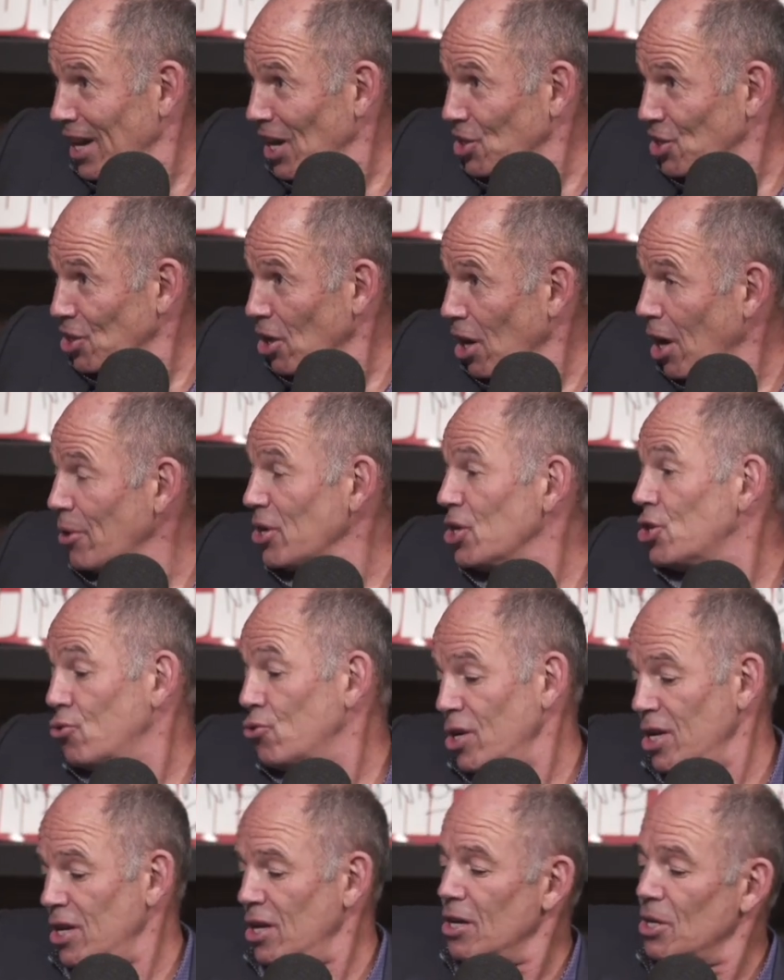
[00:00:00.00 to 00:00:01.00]
I saw how he
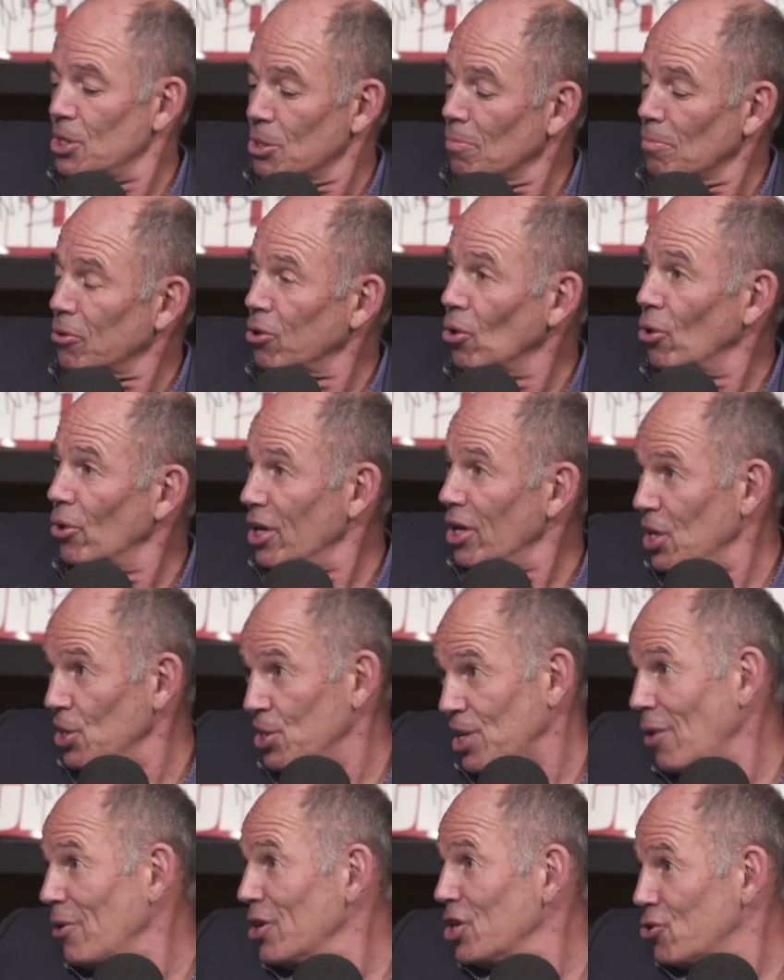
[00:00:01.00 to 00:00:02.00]
treated his
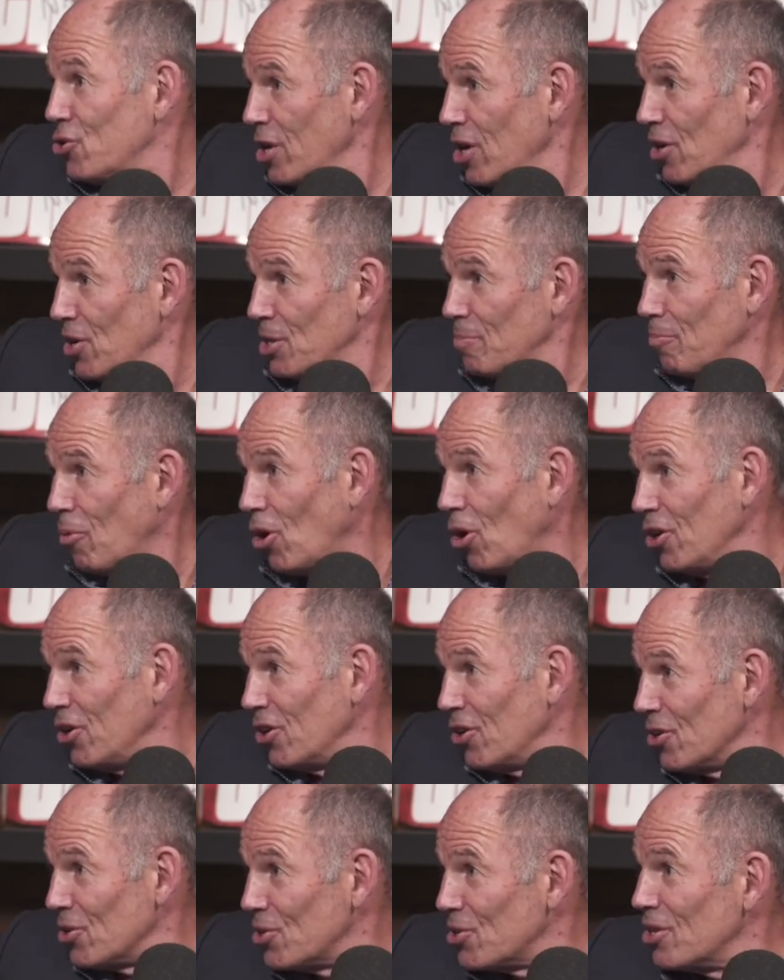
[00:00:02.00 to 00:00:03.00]
employees, how he treated his
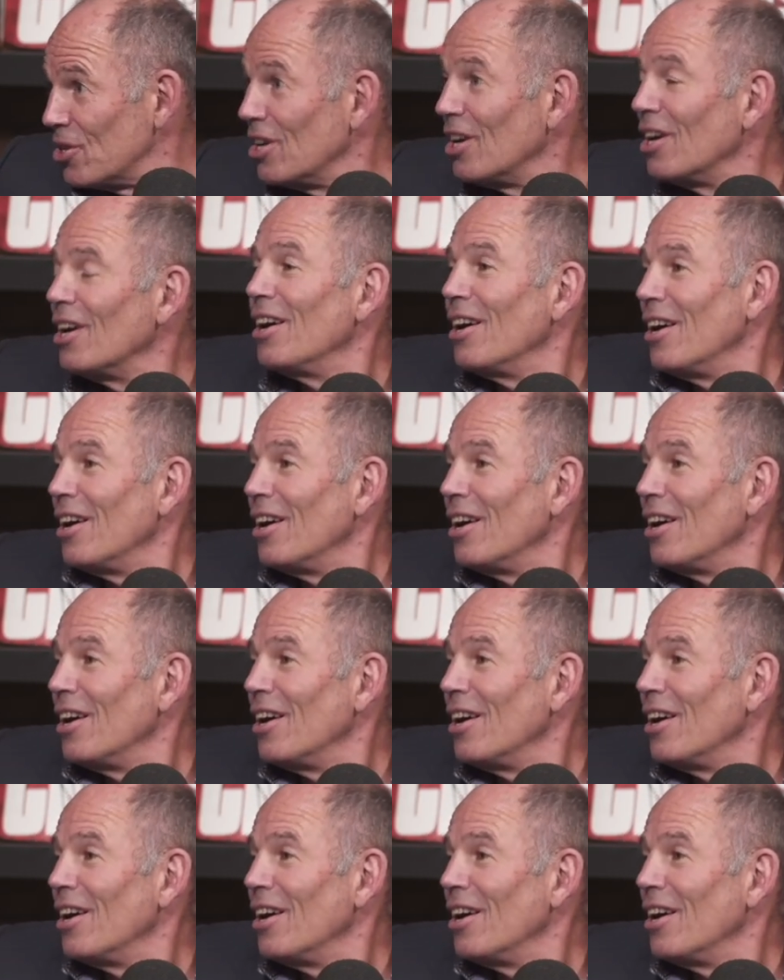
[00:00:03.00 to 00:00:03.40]
partners. Yeah.